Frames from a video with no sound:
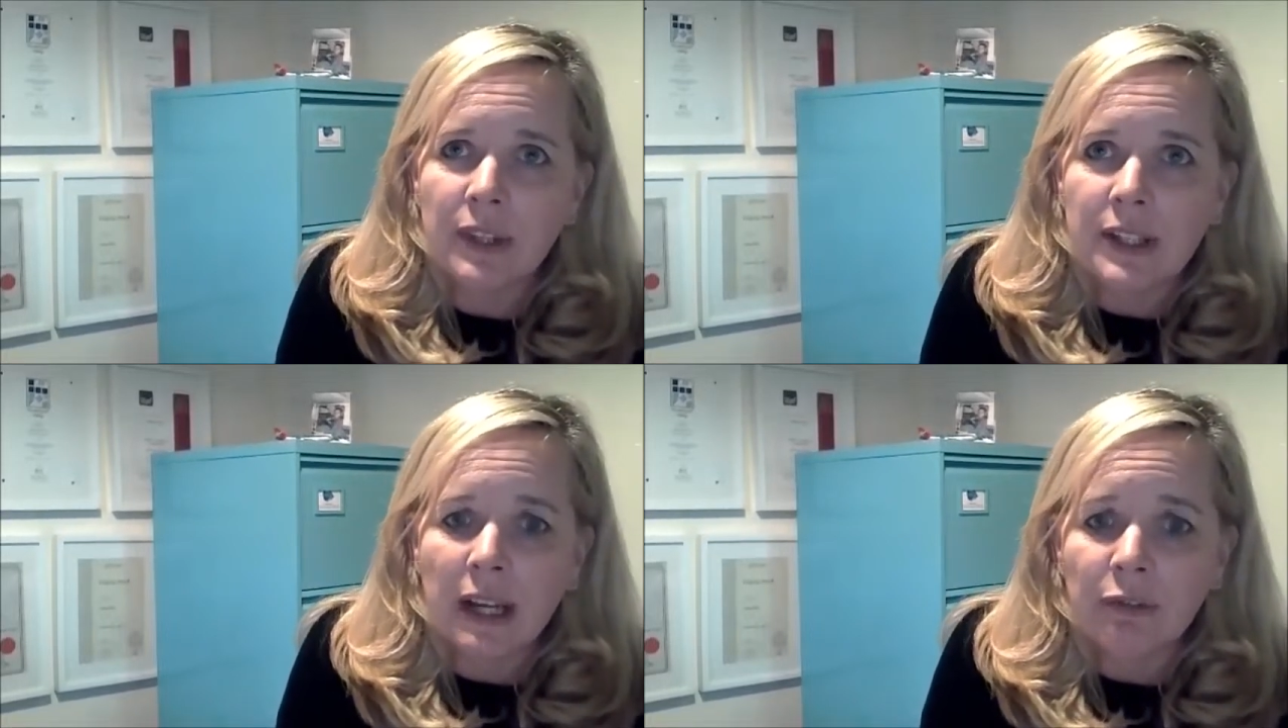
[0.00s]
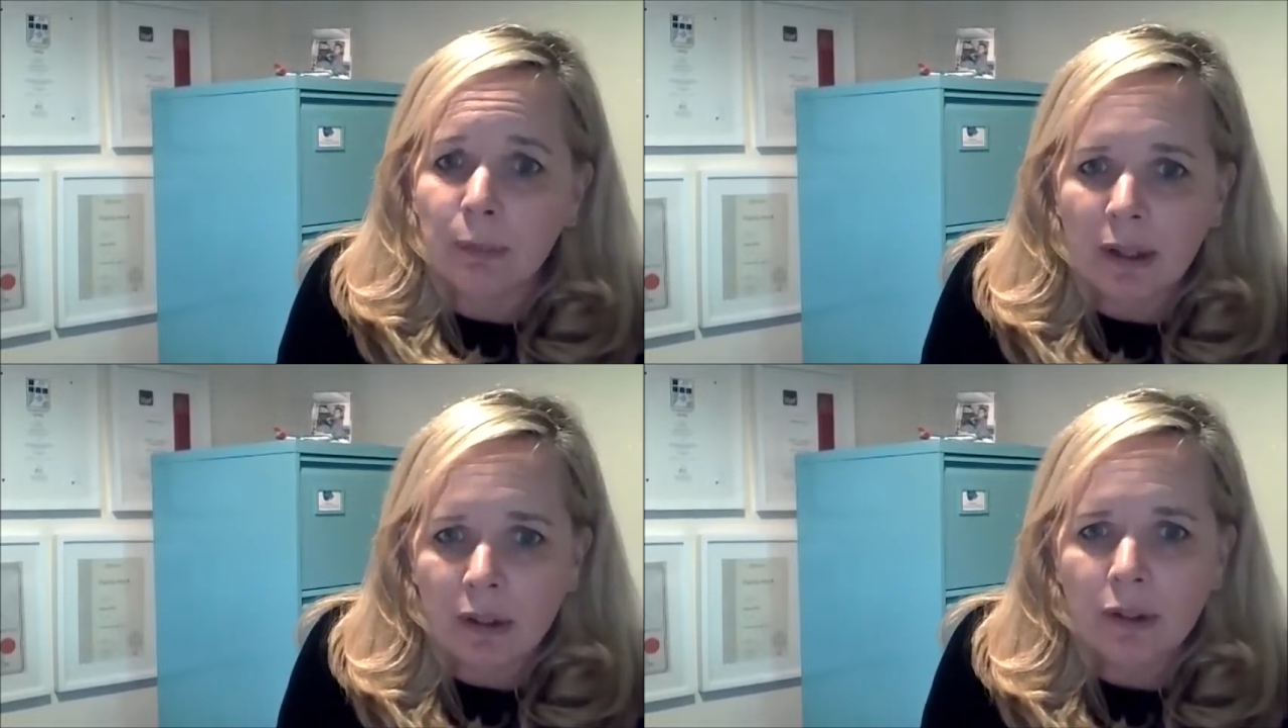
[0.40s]
the day for
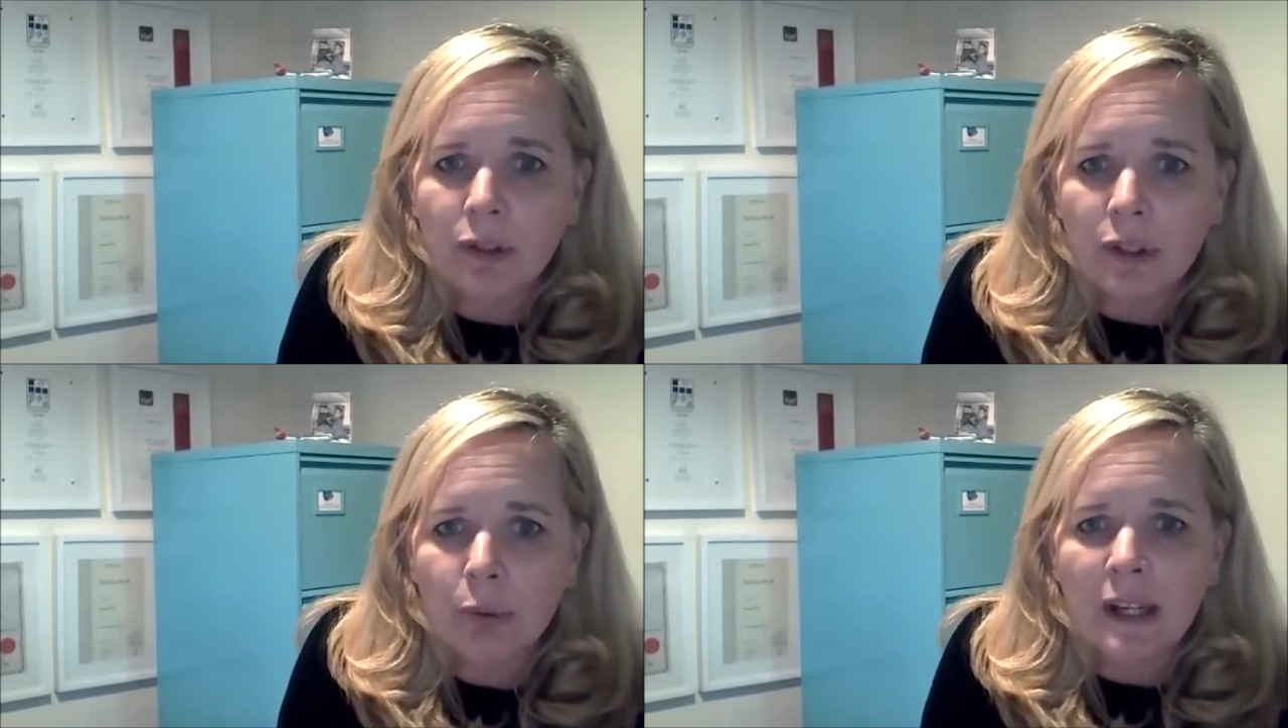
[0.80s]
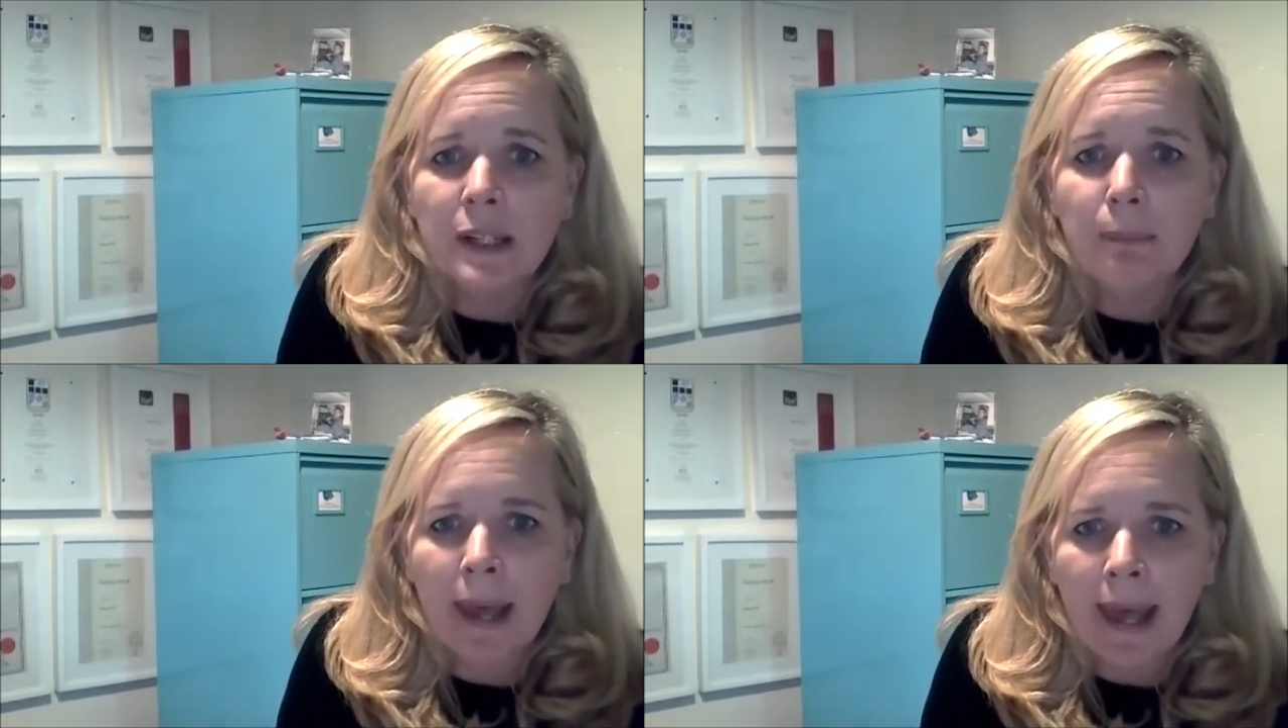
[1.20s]
about
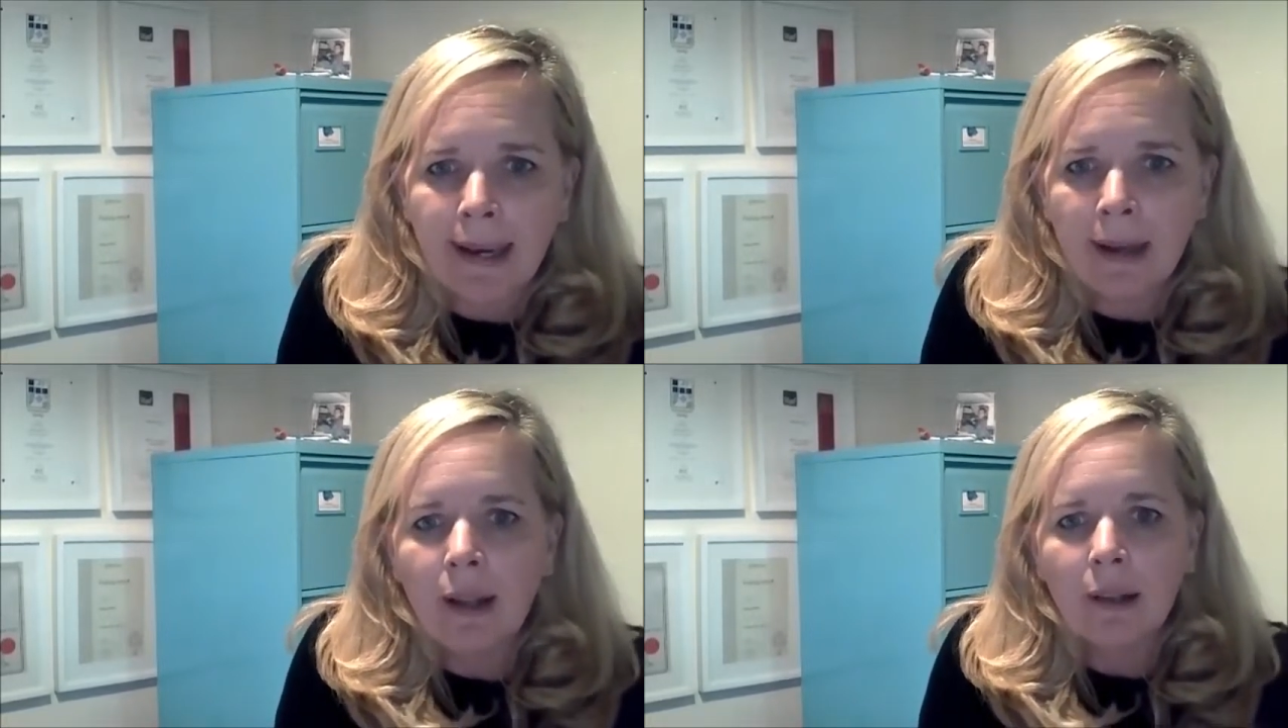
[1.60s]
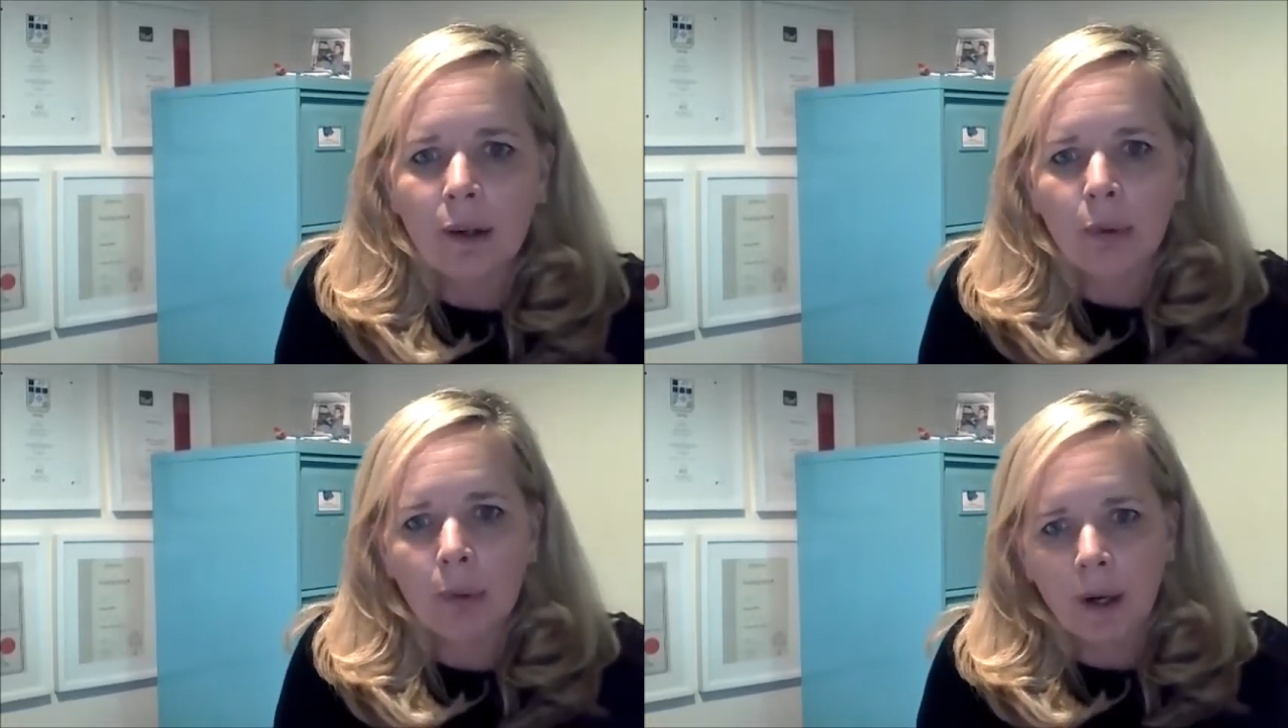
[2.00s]
120 men
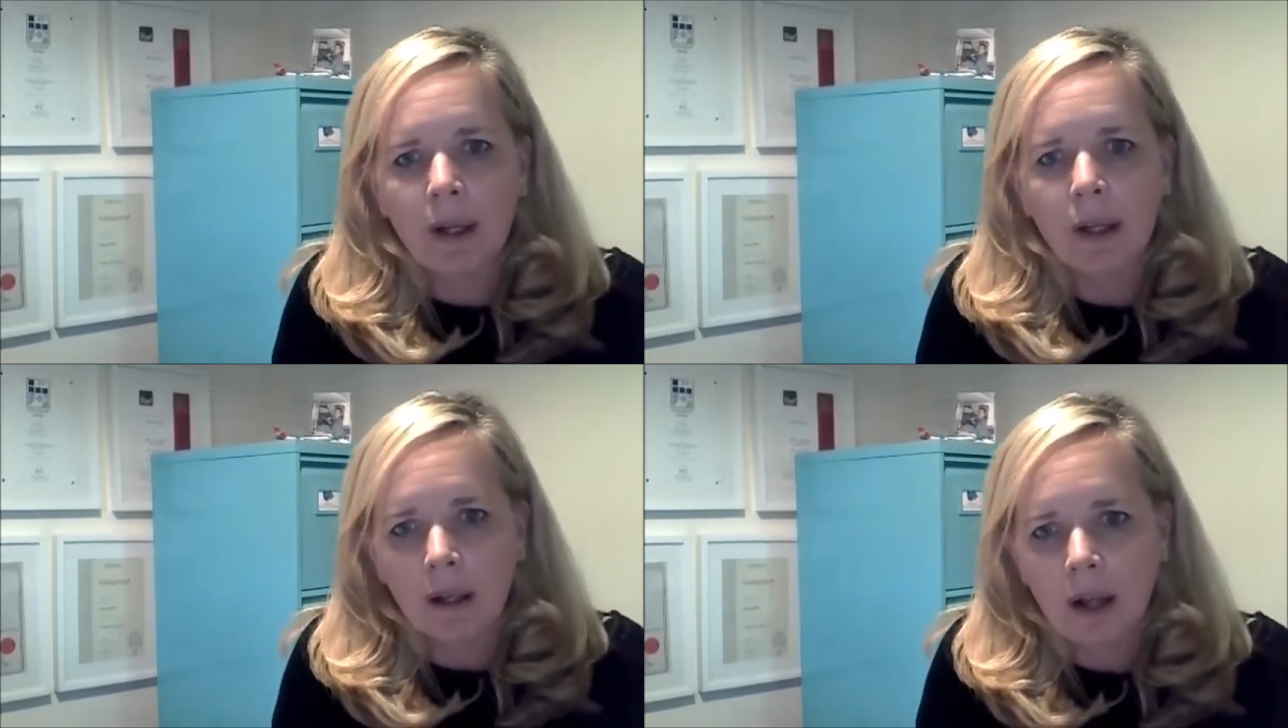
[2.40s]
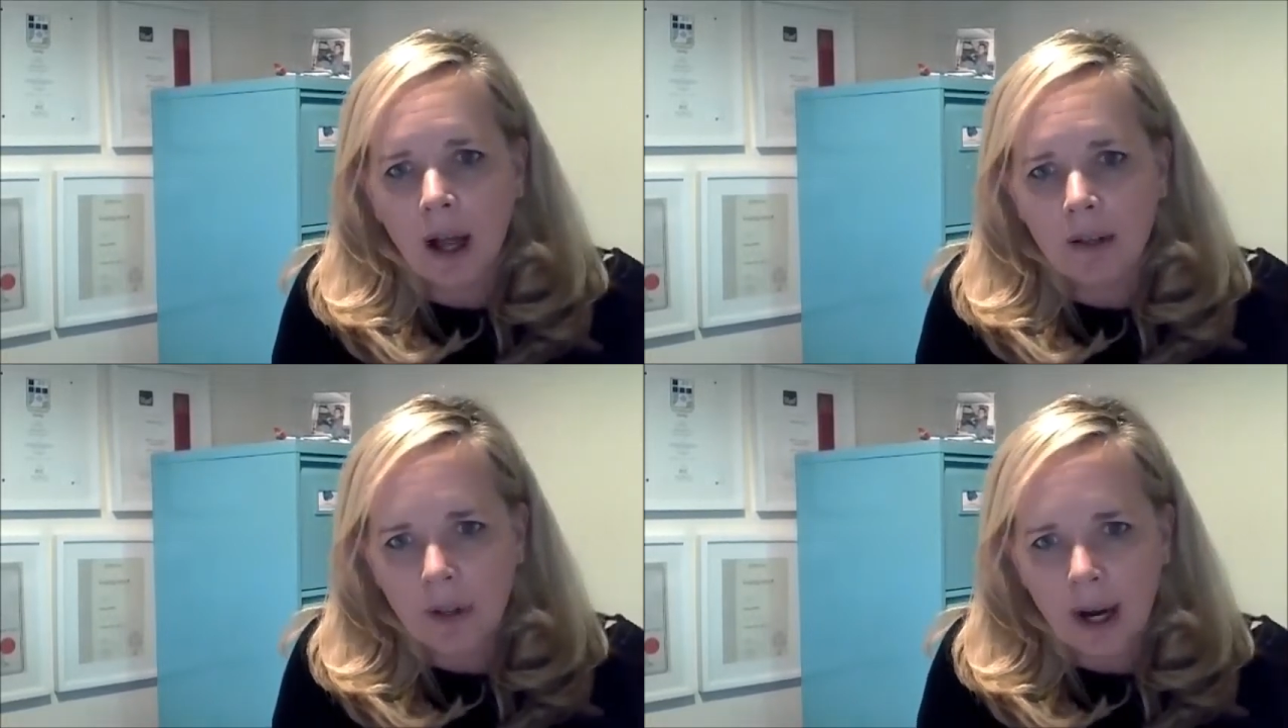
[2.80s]
that were working on
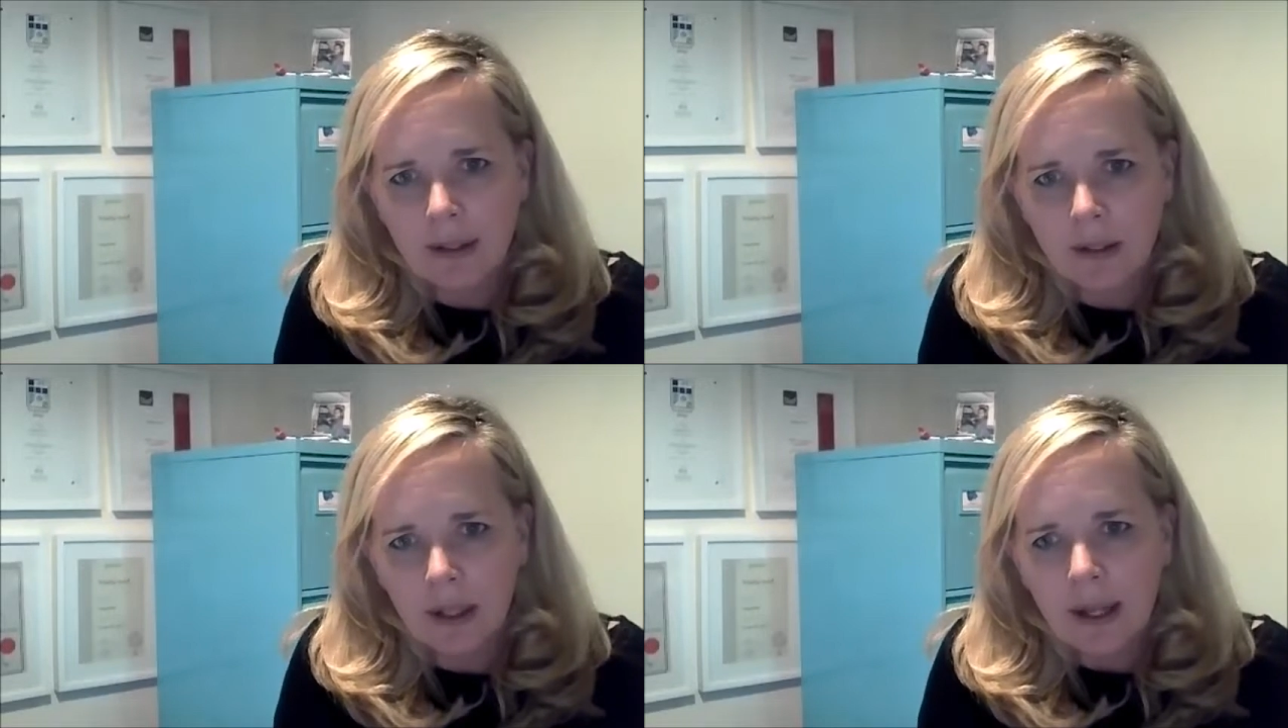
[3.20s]
contract.